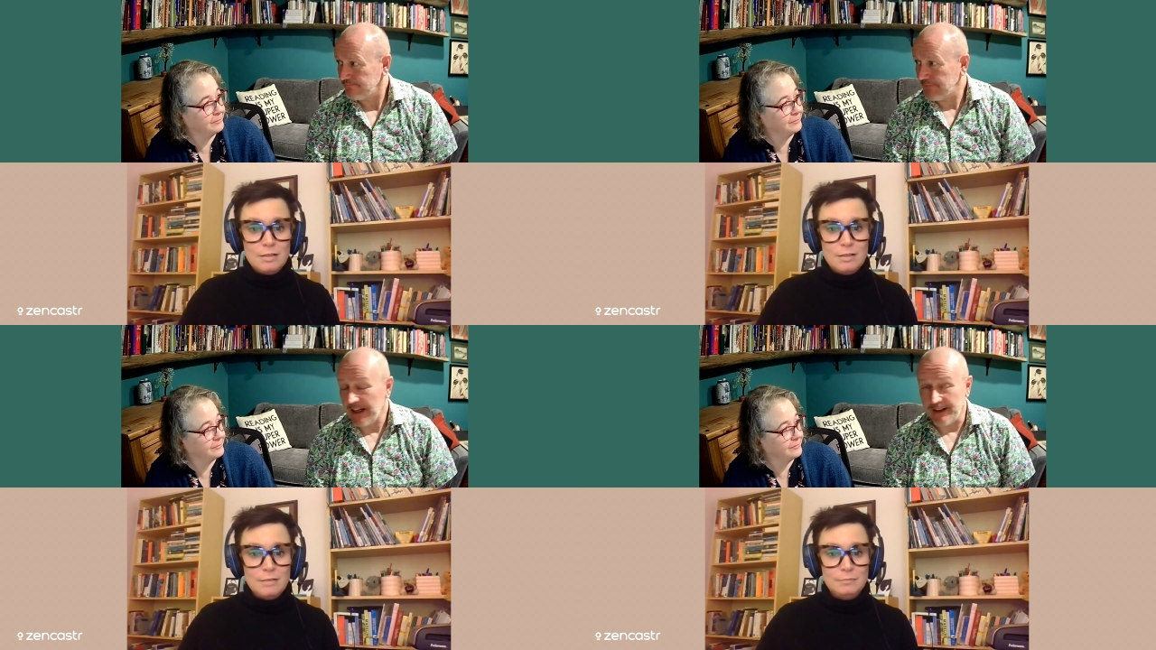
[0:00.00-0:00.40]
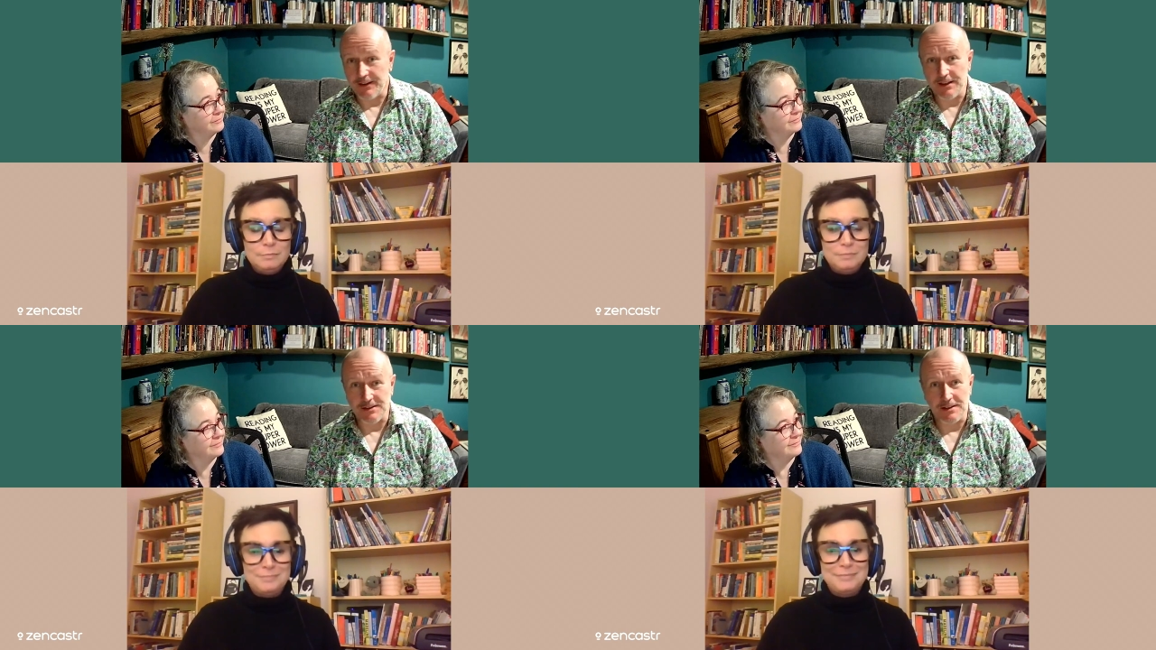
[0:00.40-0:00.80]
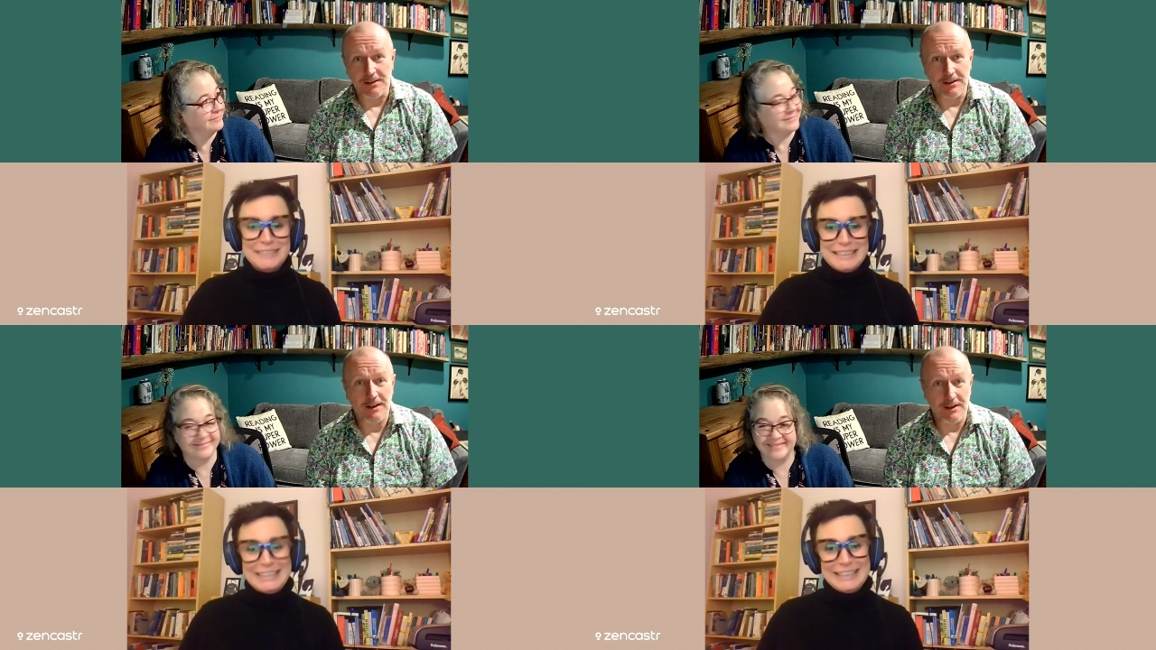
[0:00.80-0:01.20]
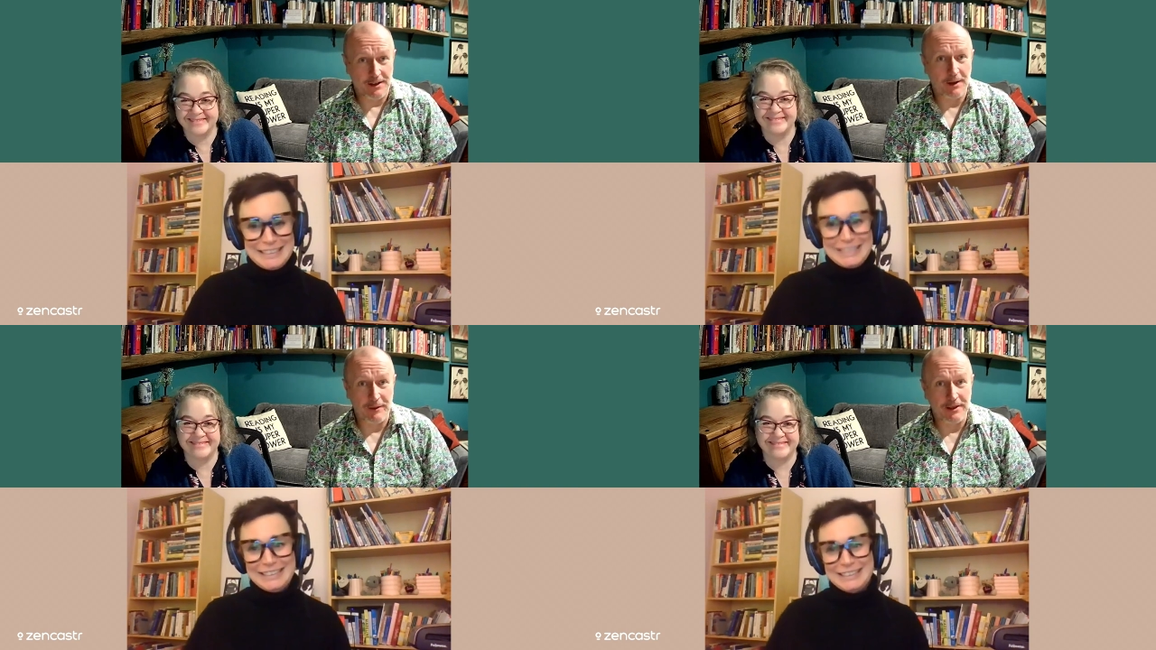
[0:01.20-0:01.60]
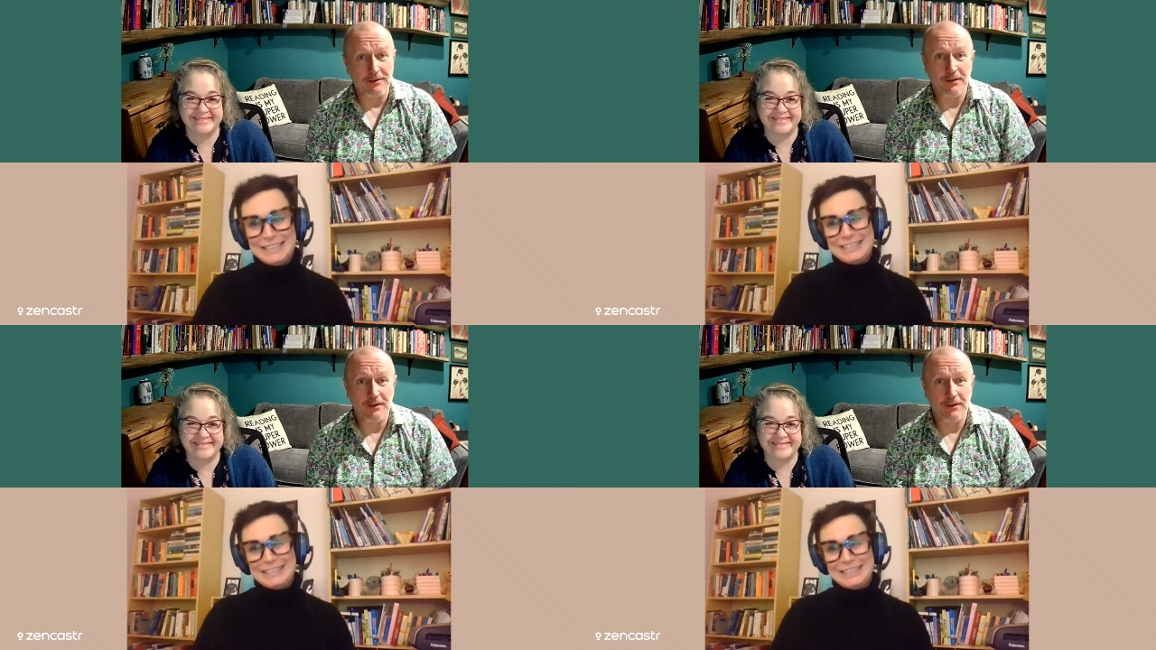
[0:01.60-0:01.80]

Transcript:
Speaker 1: yeah, it does. And, and, I mean,